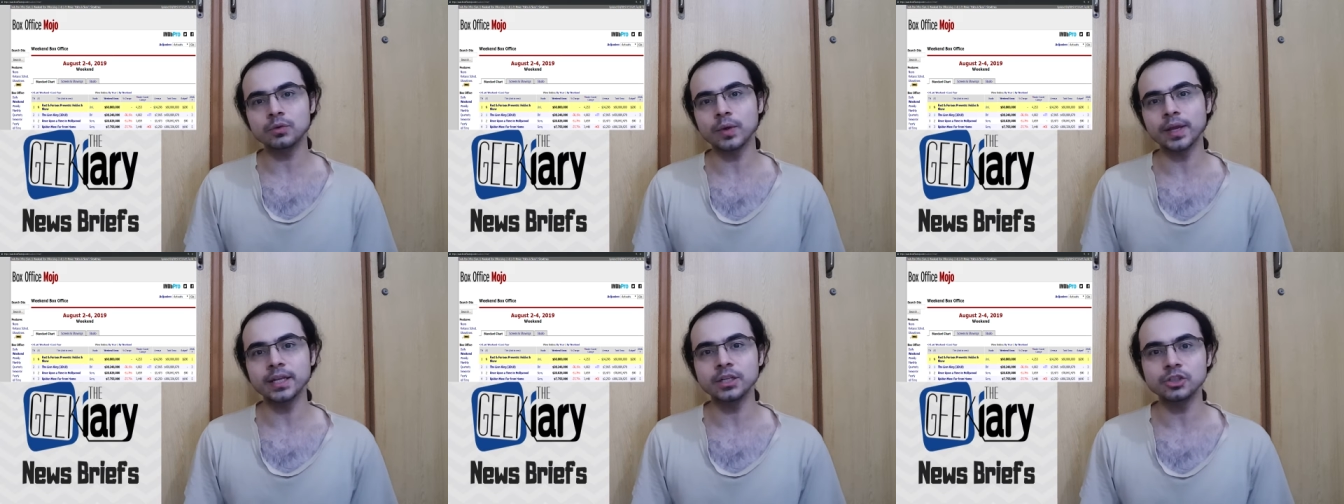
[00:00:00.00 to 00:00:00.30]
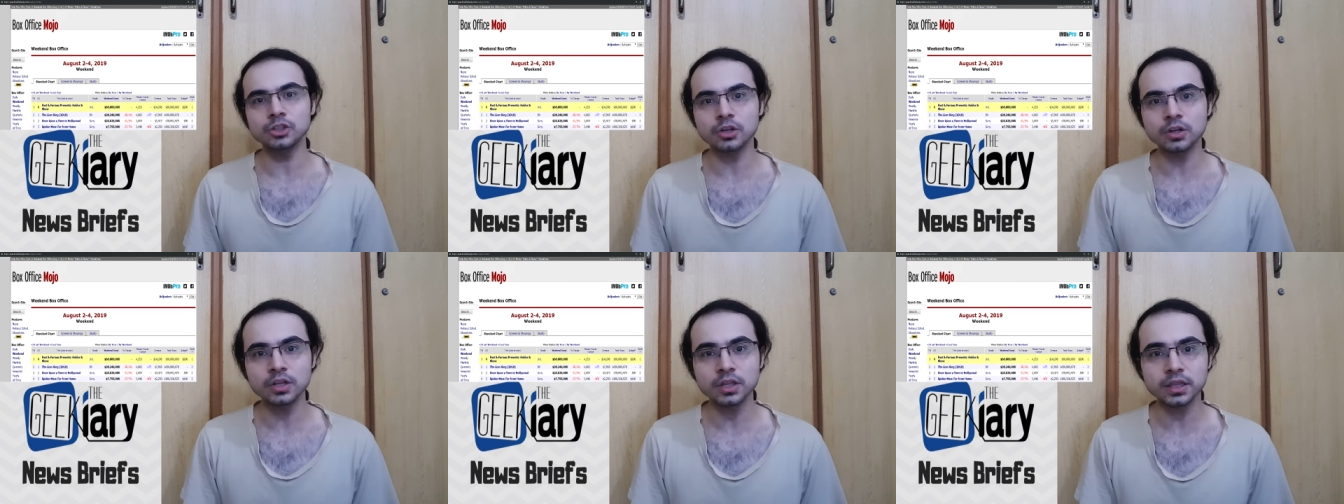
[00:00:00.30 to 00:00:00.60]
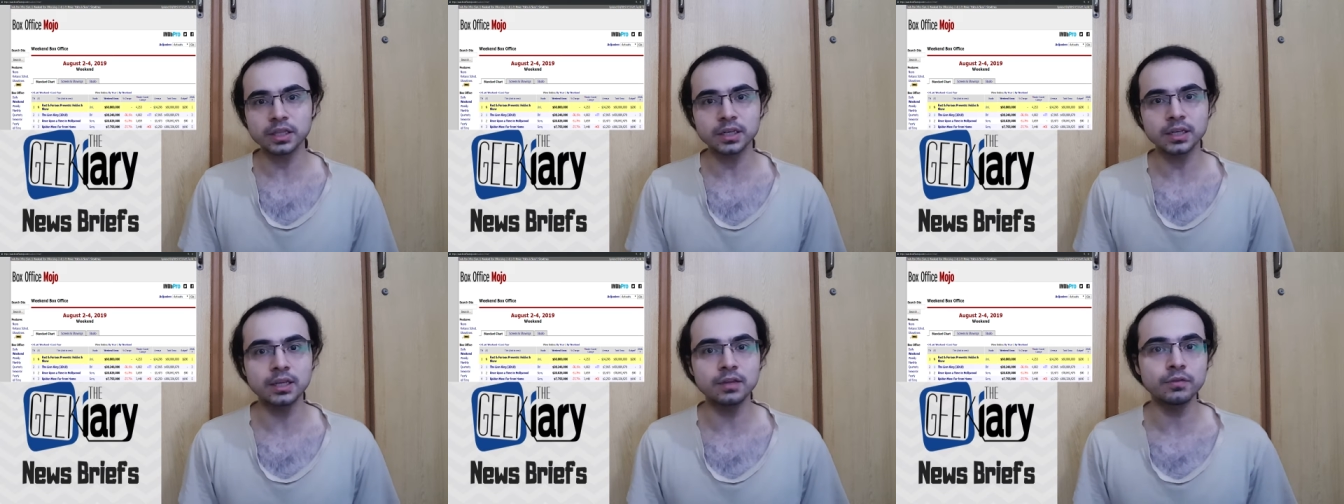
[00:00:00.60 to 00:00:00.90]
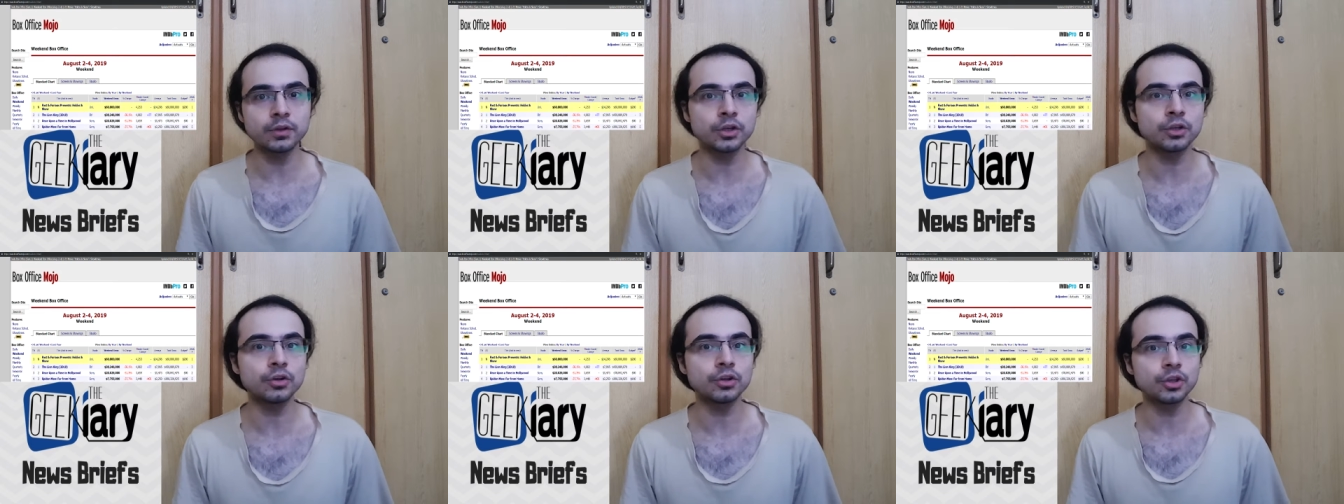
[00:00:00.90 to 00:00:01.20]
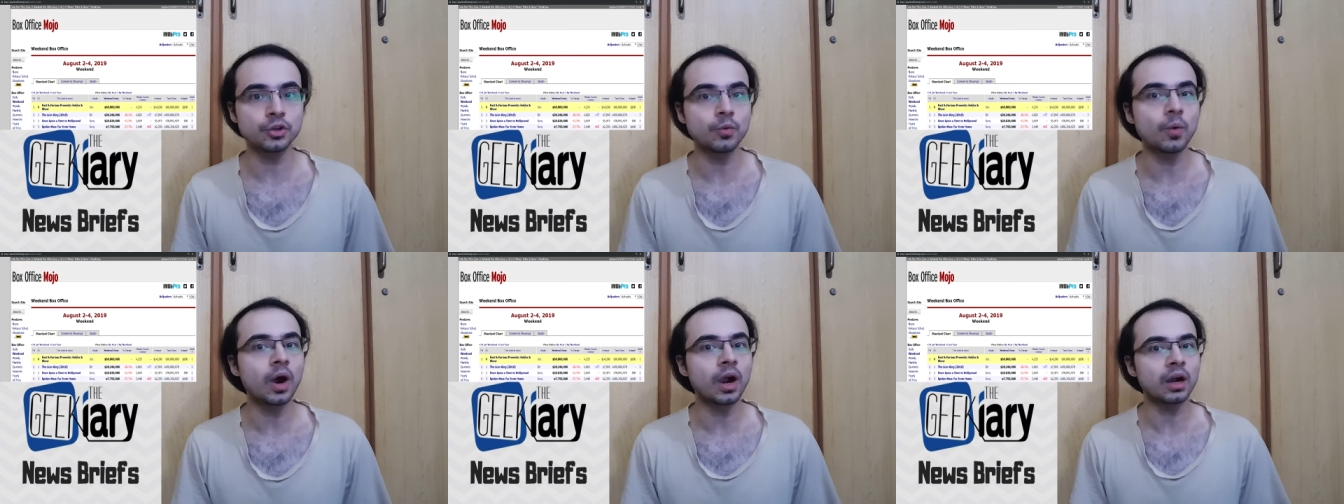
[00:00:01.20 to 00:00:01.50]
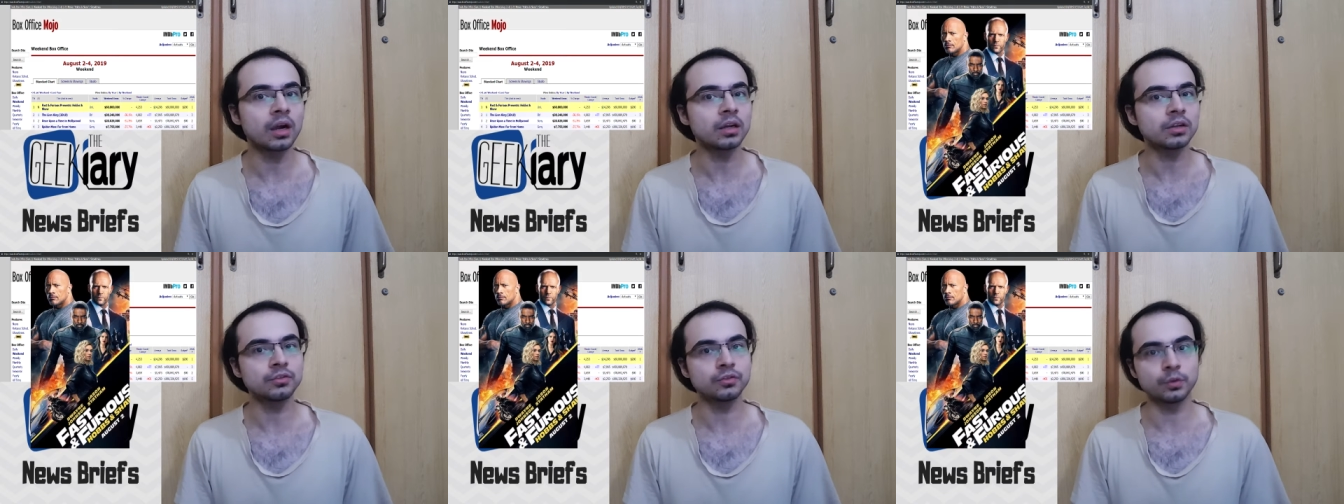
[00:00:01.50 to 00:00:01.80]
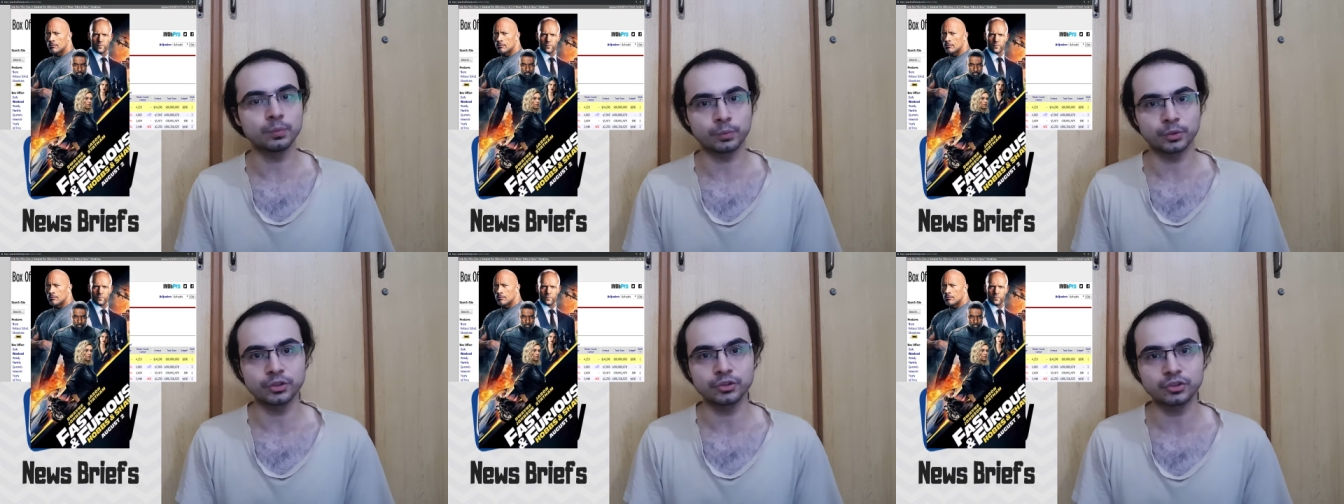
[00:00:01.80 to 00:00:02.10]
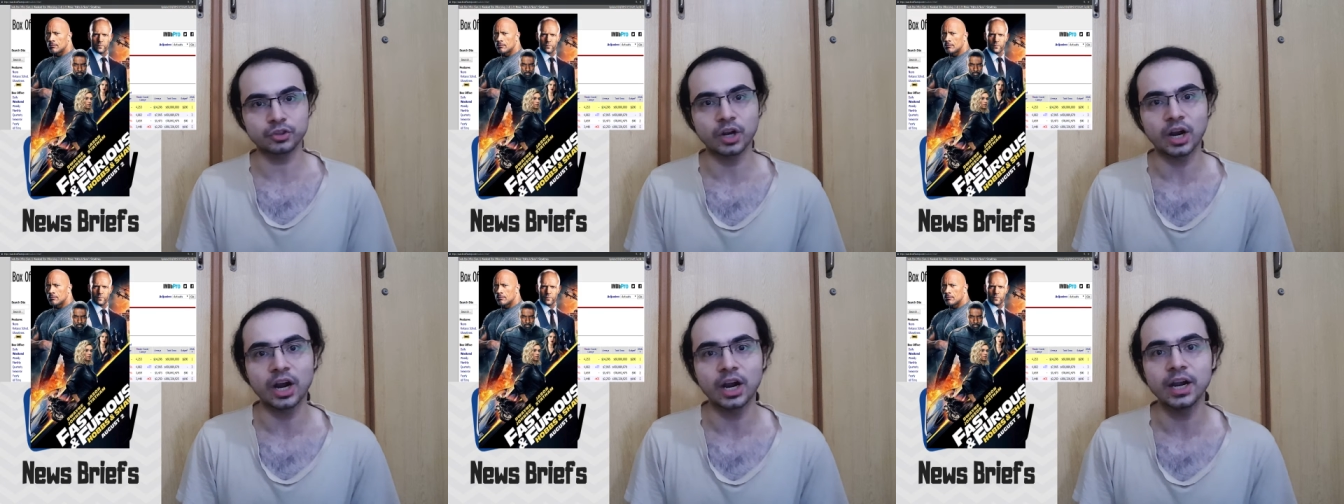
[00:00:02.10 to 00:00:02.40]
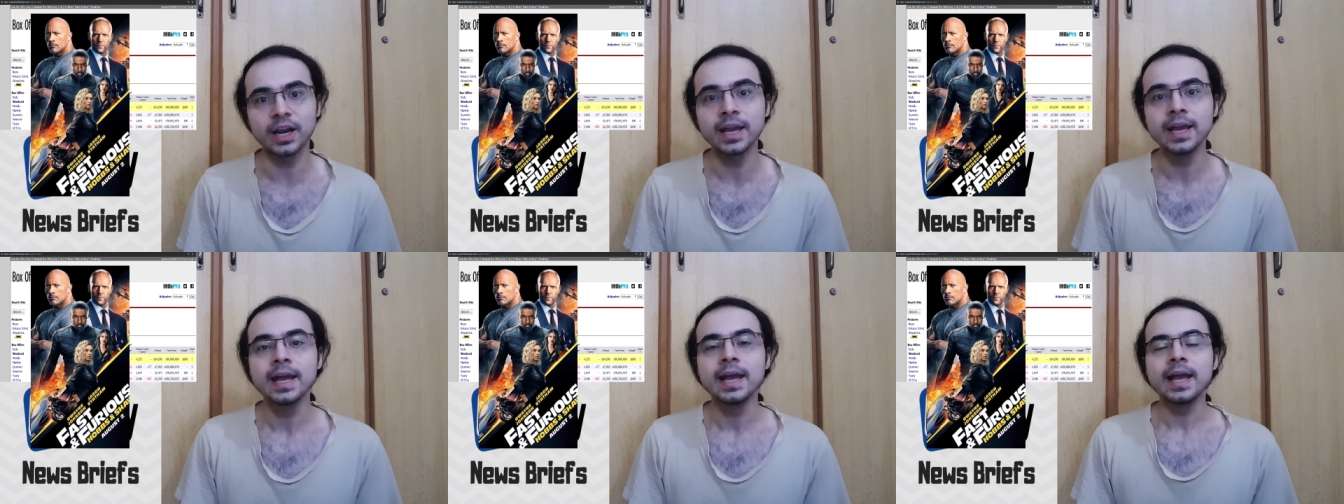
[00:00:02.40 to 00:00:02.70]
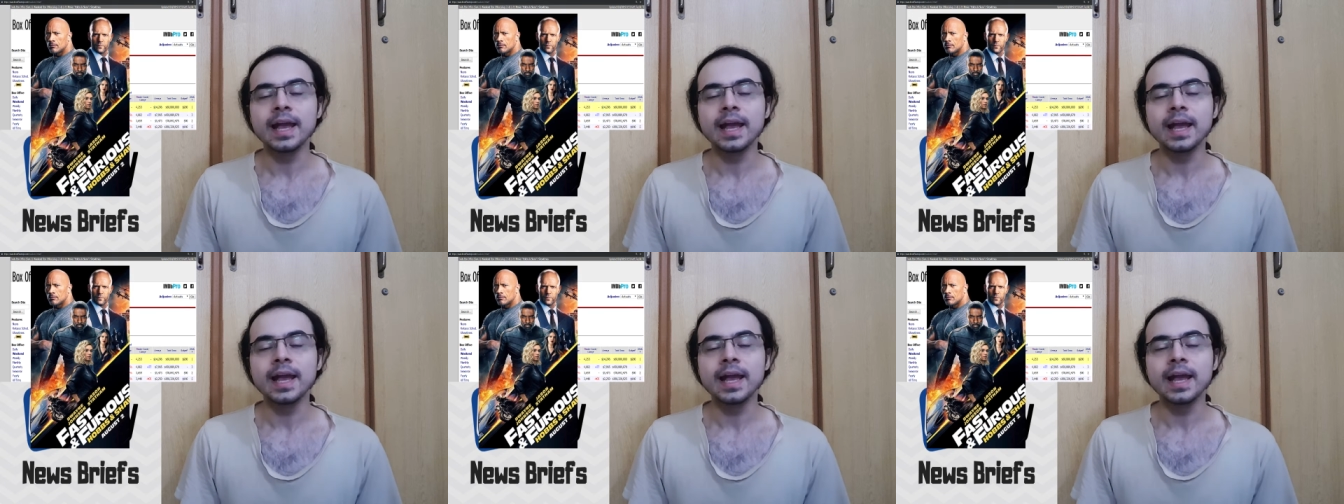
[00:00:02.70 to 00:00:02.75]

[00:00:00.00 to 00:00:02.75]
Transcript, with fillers: Dwayne Johnson, even though you are a superstar